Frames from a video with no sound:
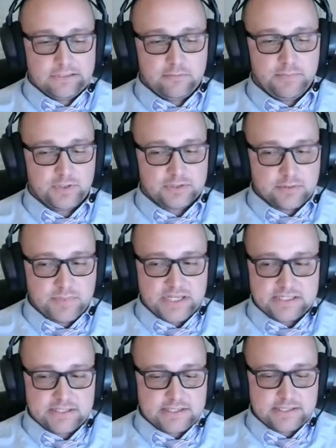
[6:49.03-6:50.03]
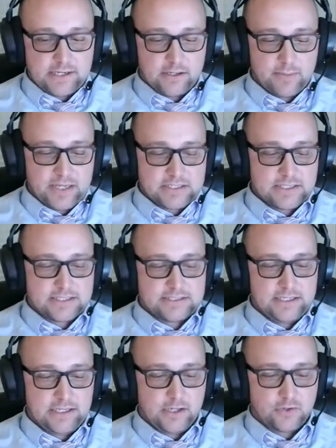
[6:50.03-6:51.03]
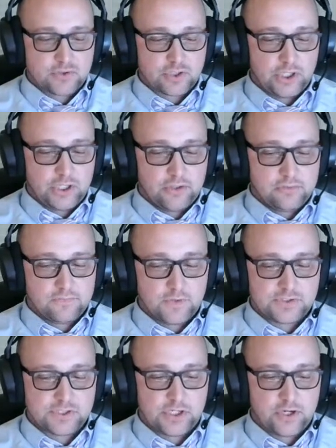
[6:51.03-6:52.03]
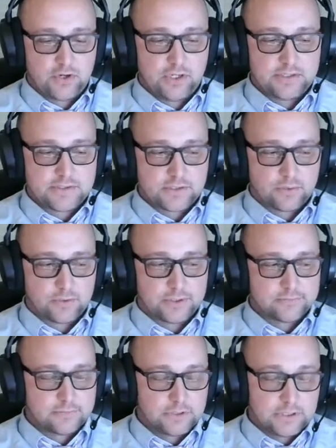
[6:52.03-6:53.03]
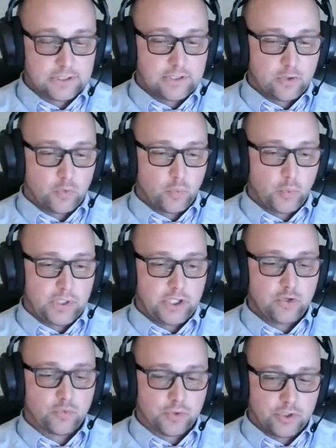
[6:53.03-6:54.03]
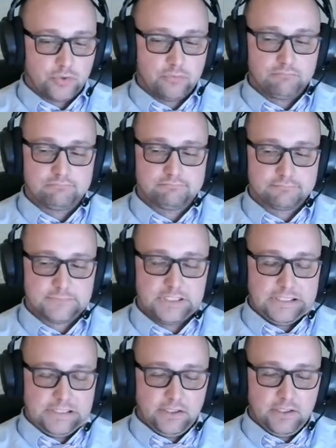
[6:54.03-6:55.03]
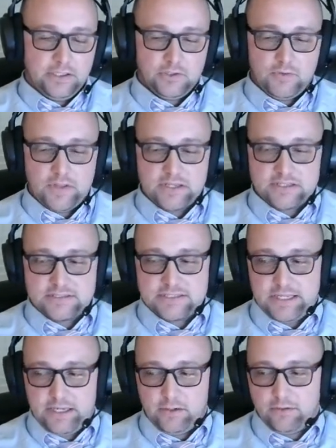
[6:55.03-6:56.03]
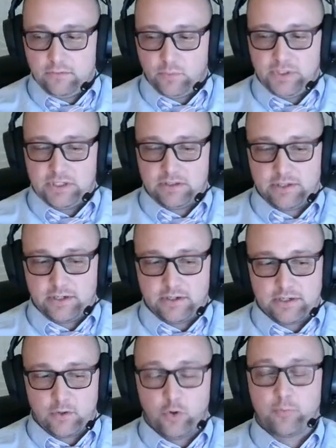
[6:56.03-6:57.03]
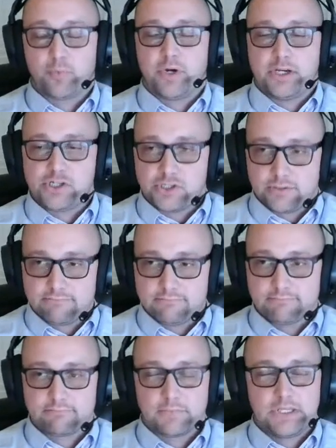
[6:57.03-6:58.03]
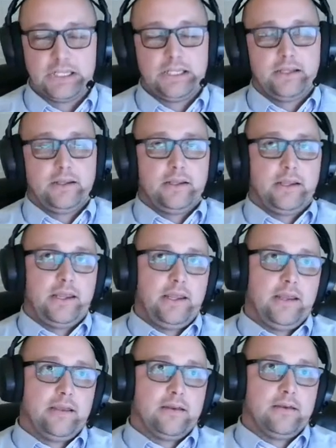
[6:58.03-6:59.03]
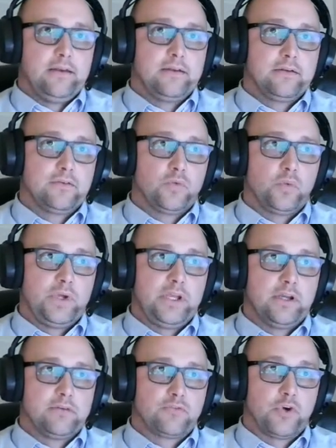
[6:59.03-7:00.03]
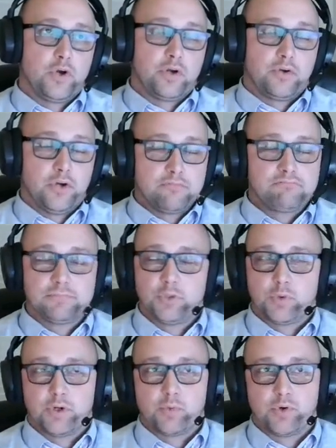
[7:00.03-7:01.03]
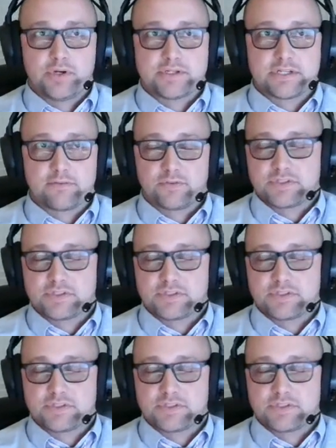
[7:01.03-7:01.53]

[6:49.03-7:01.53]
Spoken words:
Built a business here about 16 years ago for security and solar. We grew. In 2010, we declared a corporation, and we have grown and grown to where we're in several